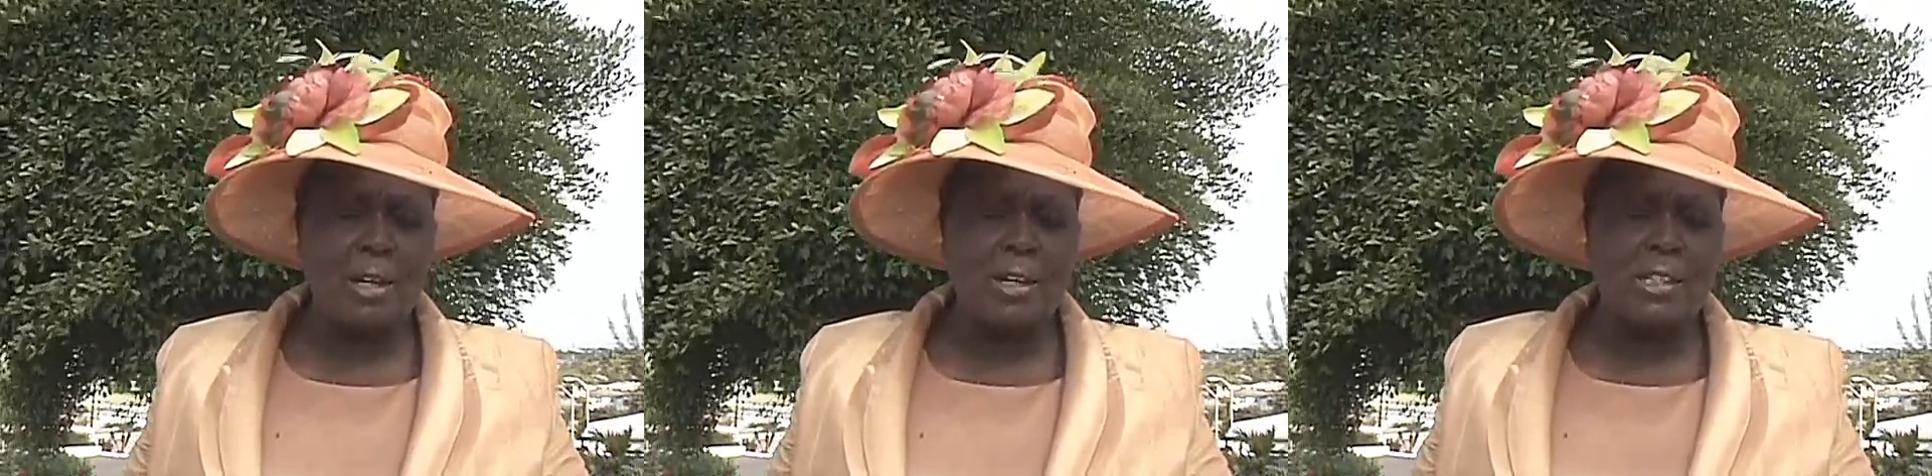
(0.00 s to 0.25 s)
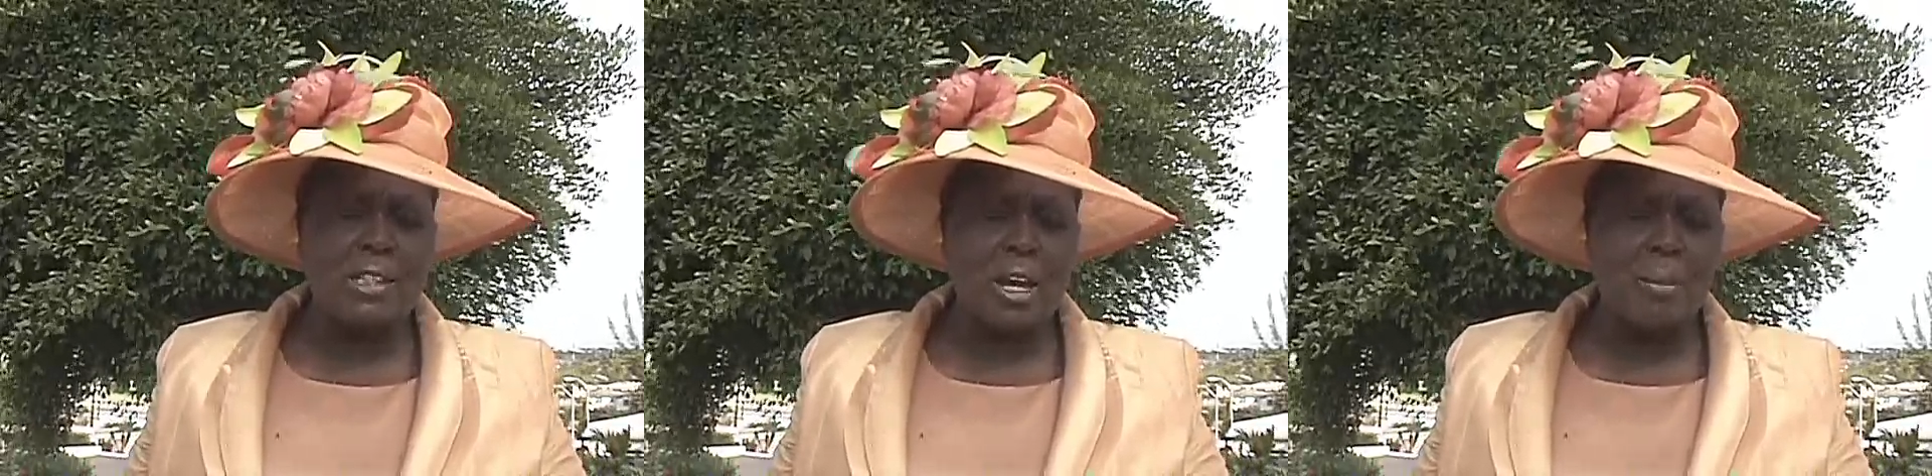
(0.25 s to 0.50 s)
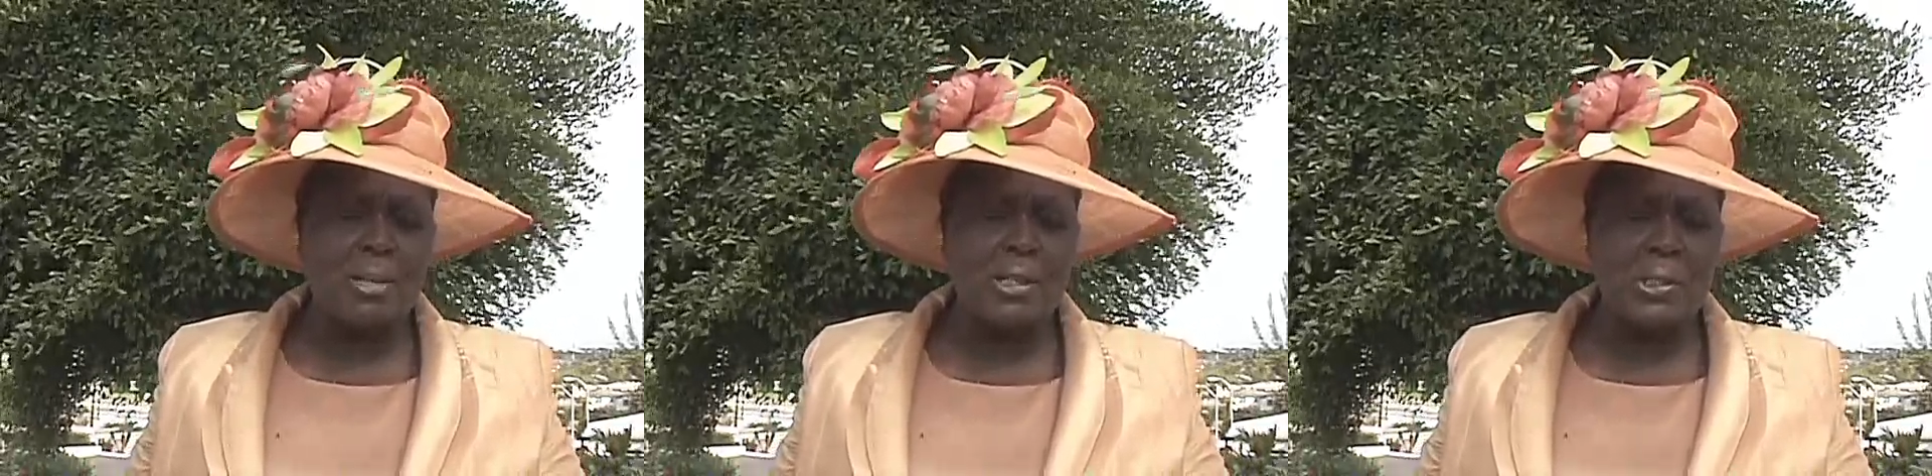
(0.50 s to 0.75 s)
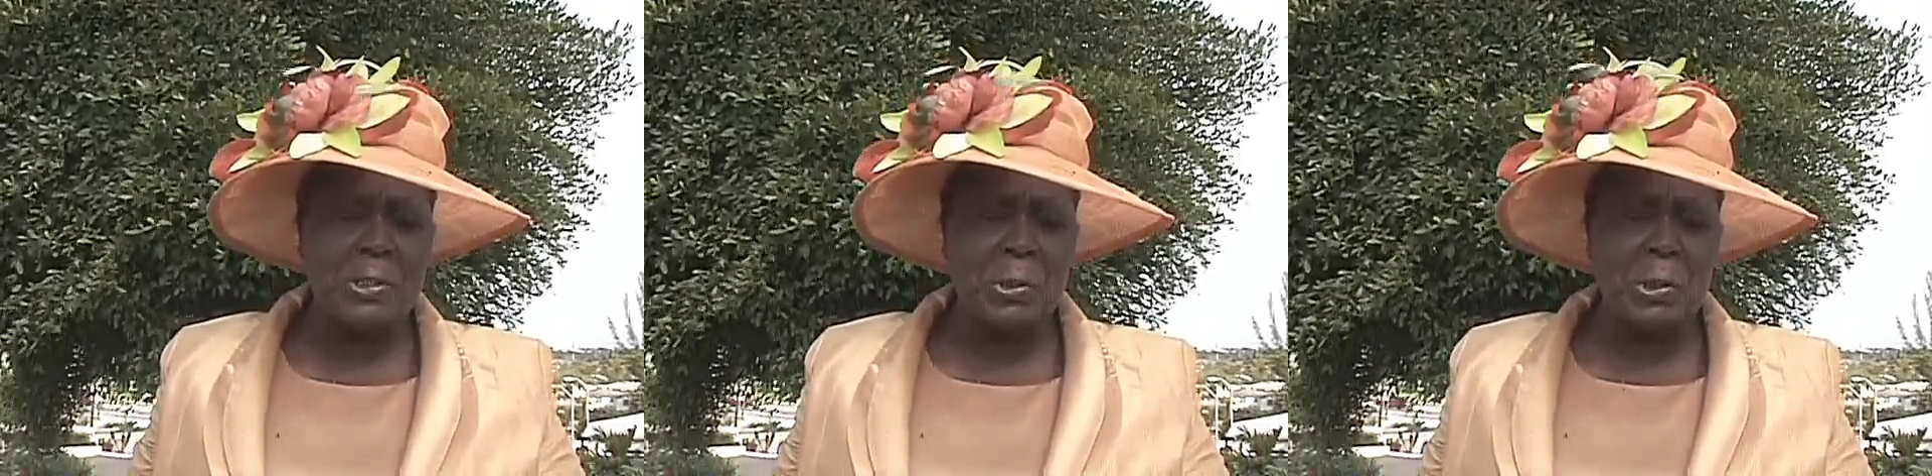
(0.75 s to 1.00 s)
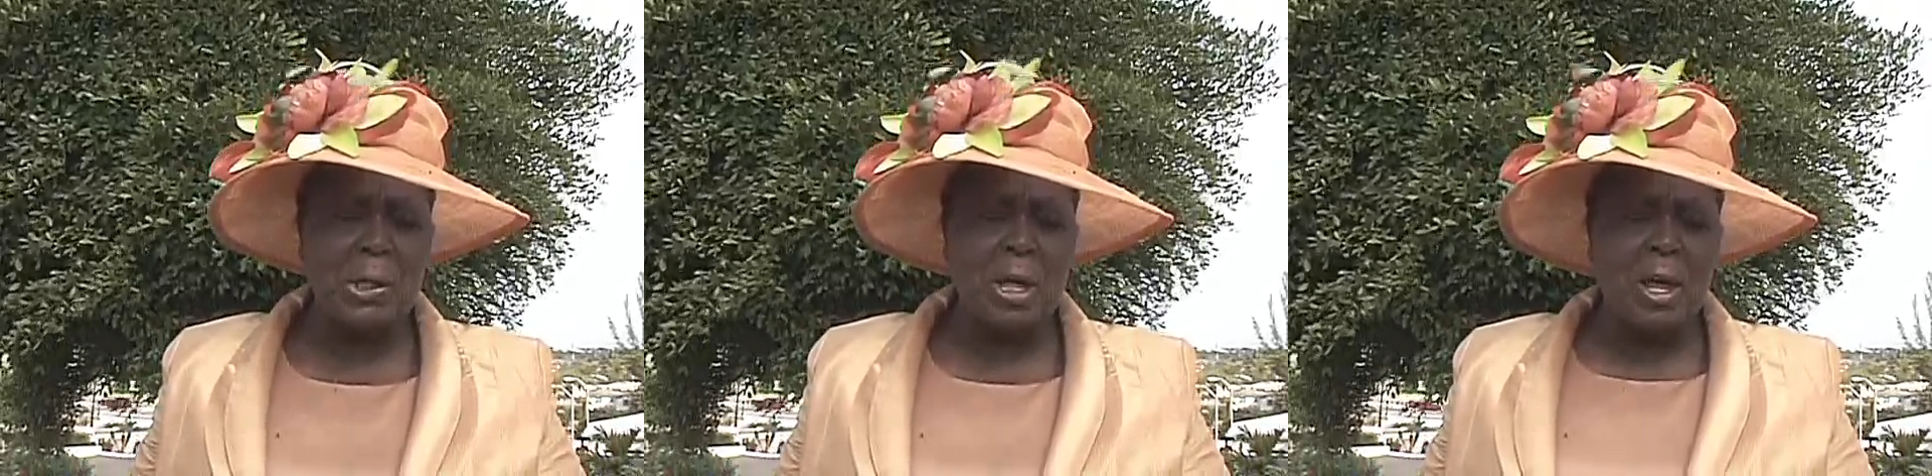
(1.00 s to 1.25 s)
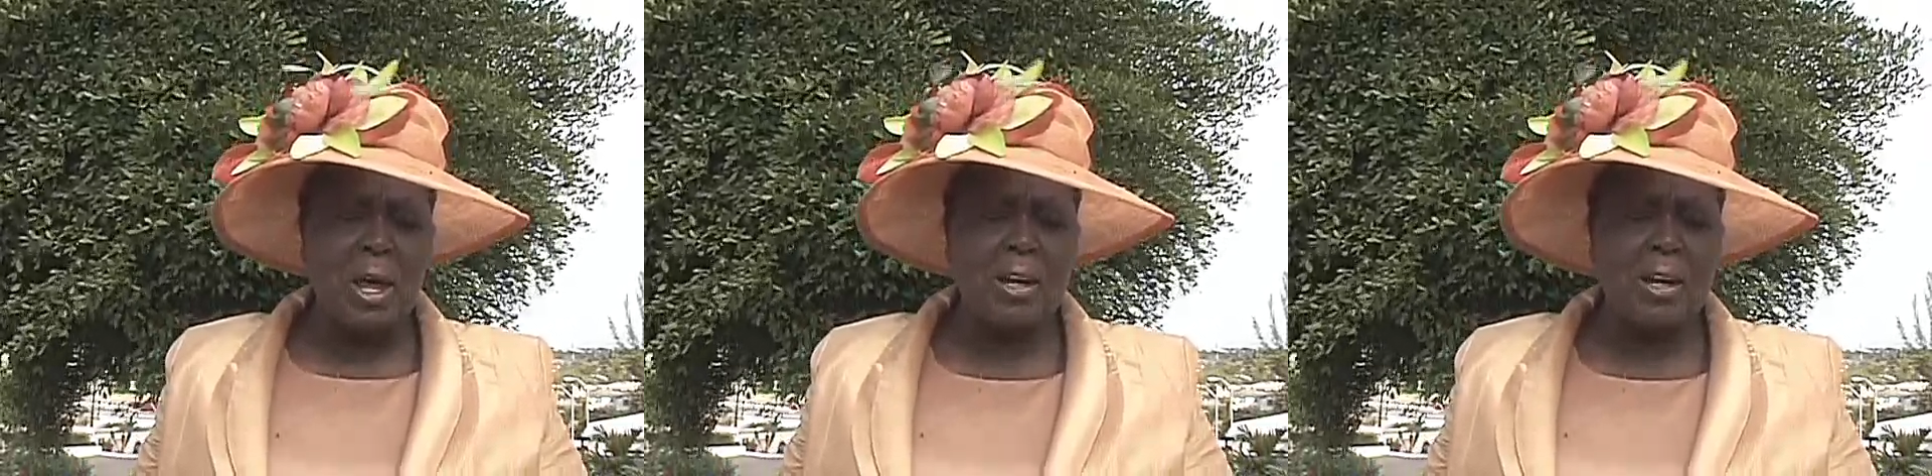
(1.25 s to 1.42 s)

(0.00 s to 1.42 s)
and he's coming soon